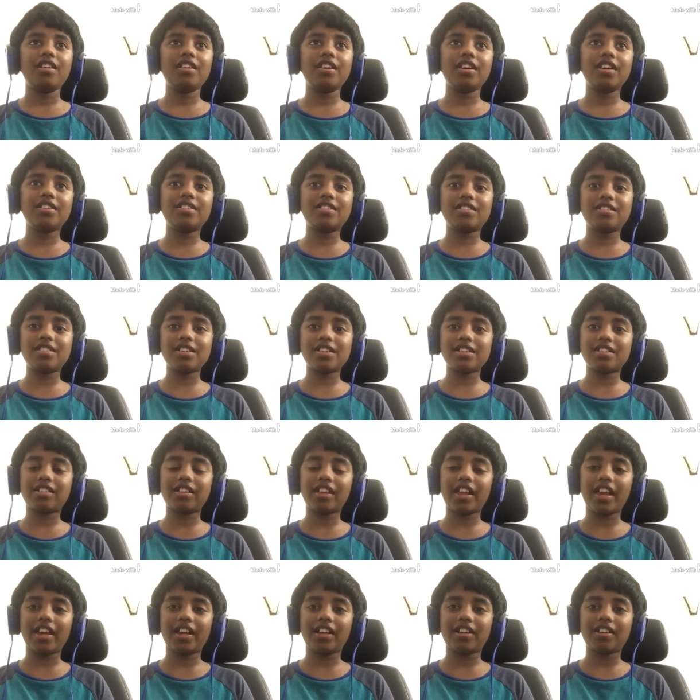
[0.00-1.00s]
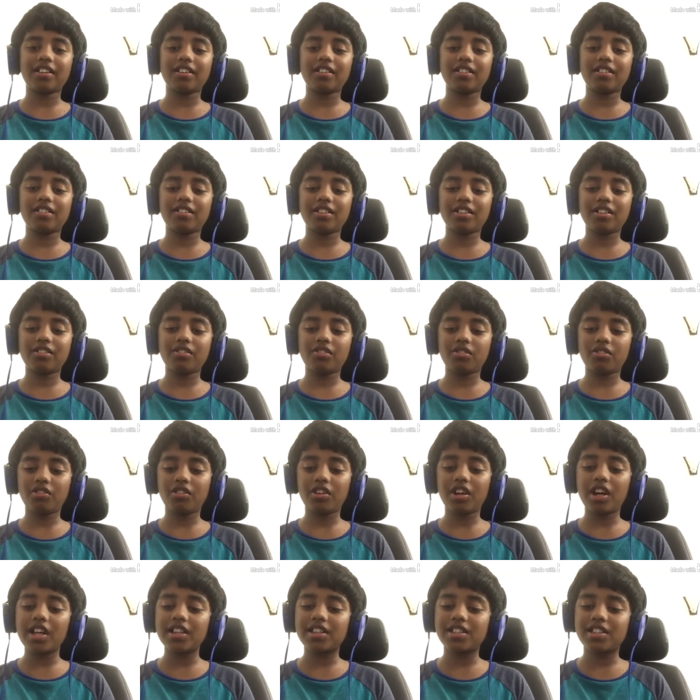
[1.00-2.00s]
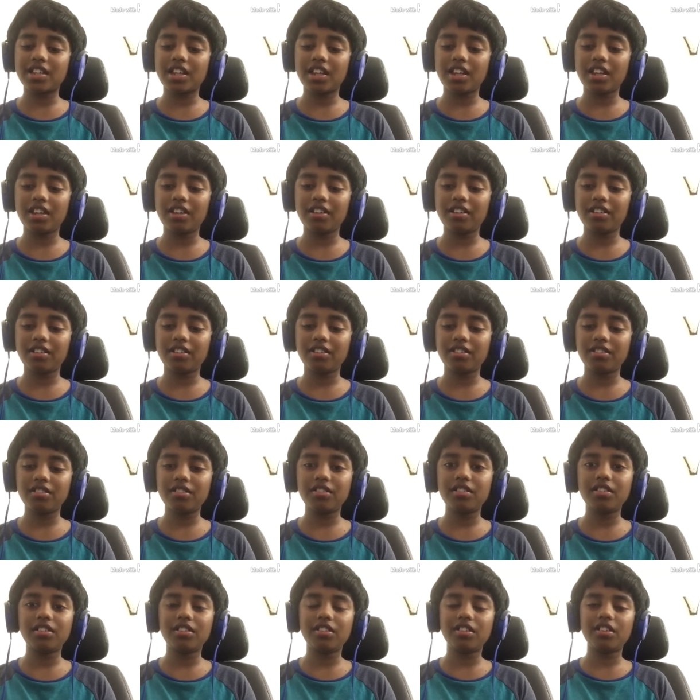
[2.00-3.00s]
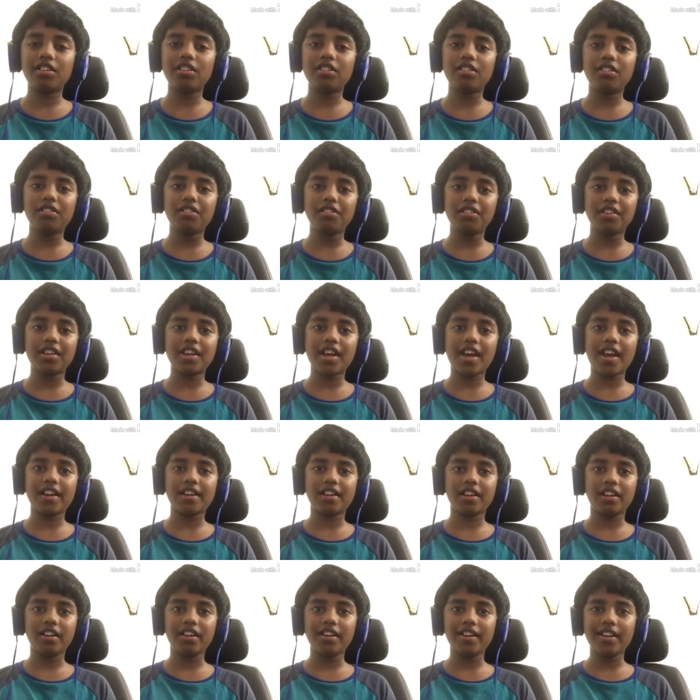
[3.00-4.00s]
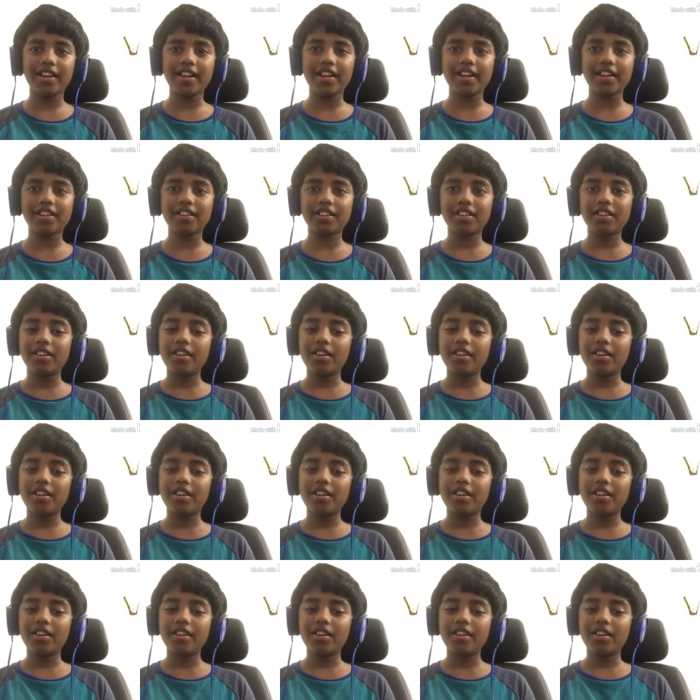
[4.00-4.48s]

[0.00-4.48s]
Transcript: It's just like watching you get hurt,